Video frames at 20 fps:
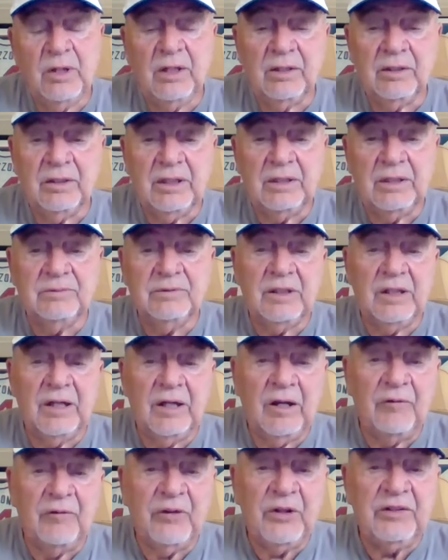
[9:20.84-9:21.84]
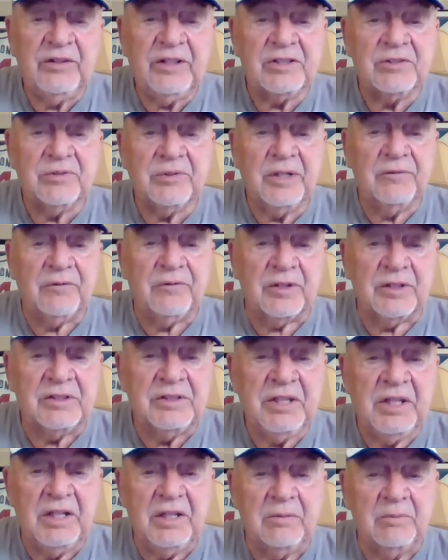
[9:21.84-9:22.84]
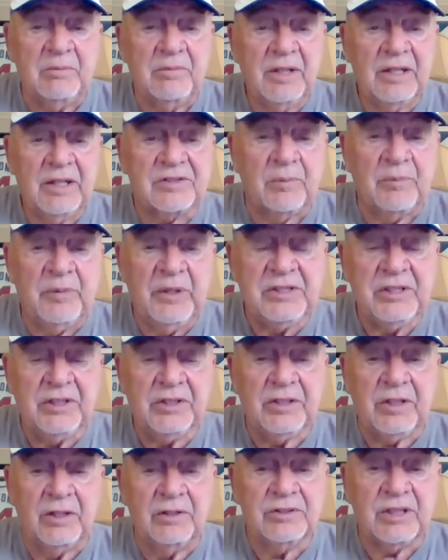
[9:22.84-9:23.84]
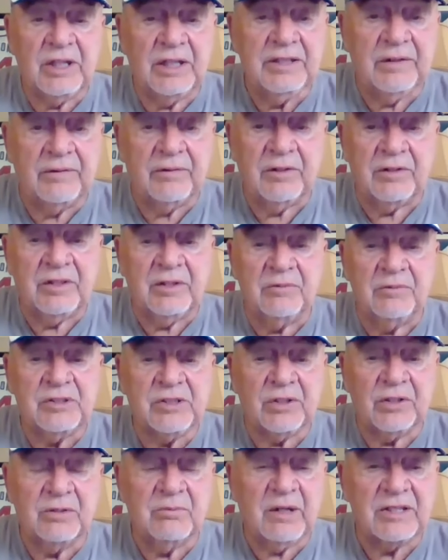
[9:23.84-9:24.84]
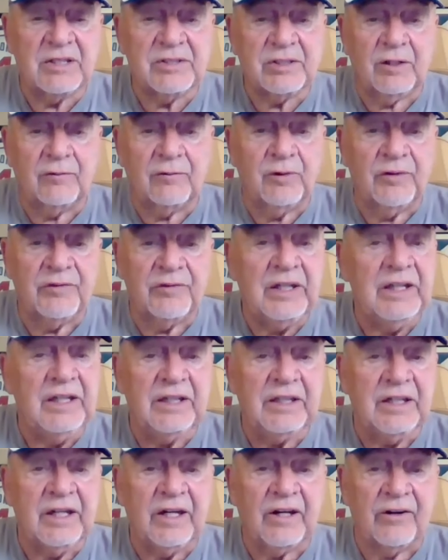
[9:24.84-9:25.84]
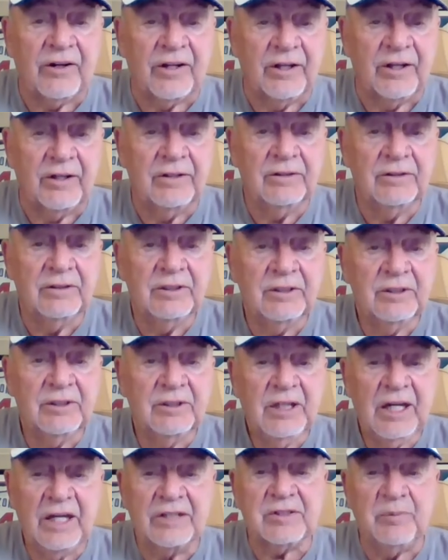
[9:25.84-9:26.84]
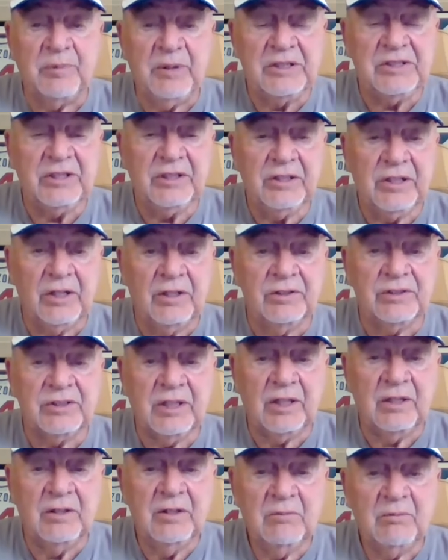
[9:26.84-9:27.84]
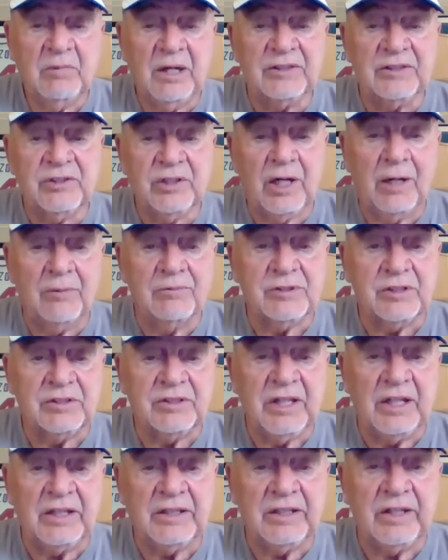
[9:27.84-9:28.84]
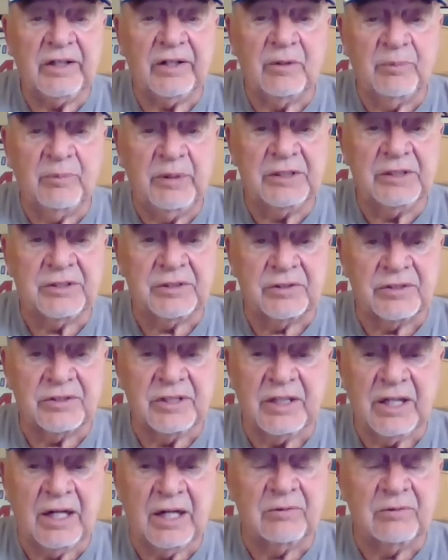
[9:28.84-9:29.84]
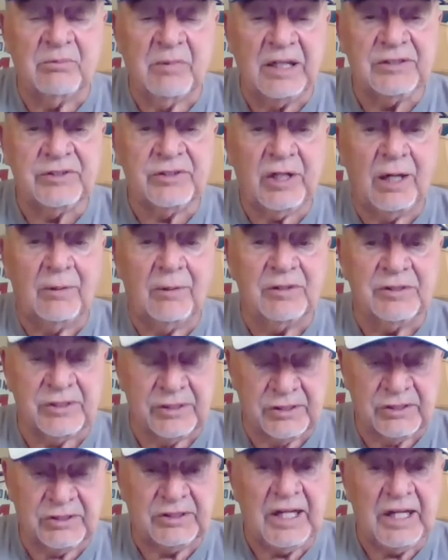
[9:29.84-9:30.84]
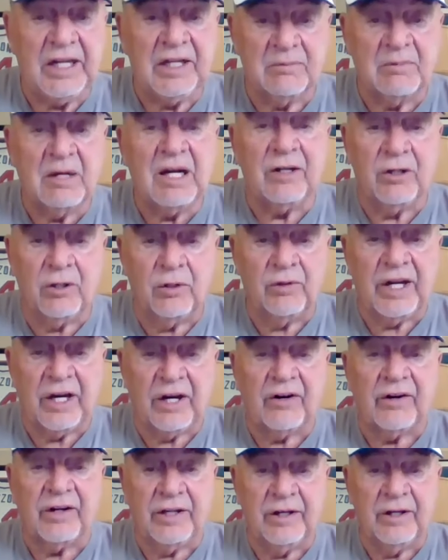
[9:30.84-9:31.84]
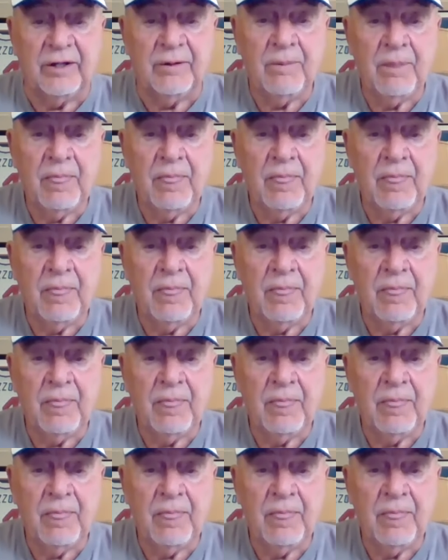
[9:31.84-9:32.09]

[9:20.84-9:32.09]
Well, I, I think that's great for the team. As a pitching coach, I never concerned myself with the hitting area. As a pitching coach, my job was to take care of pitchers, and I my job was to stay in my own area.